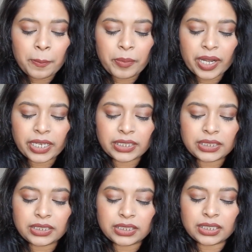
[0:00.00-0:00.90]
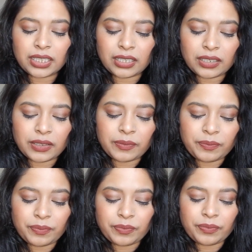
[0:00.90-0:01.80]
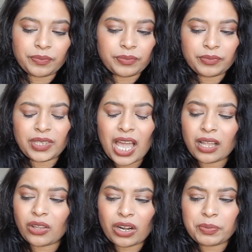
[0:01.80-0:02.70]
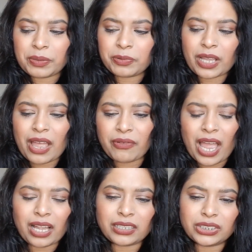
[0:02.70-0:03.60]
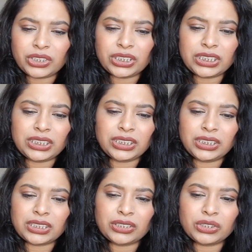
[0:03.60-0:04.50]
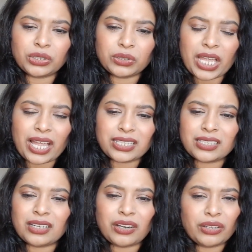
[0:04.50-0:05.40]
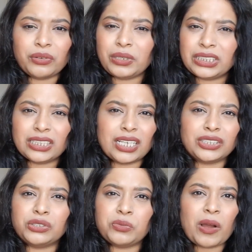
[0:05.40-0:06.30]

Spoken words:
But yeah, a lot of people have allergies, so that's another reason as to